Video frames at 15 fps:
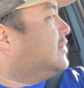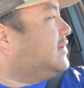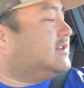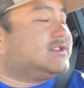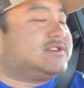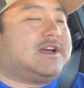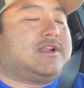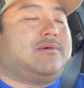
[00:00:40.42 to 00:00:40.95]
you
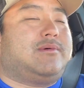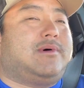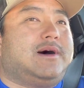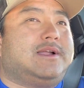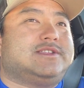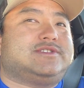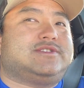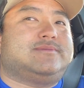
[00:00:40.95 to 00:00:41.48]
just kind of
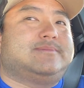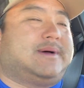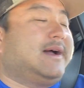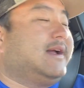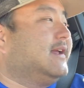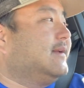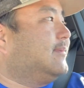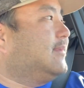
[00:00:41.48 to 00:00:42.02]
want it, so you
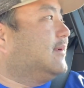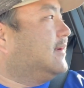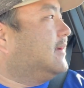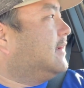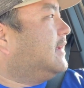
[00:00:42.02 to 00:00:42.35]
buy it. But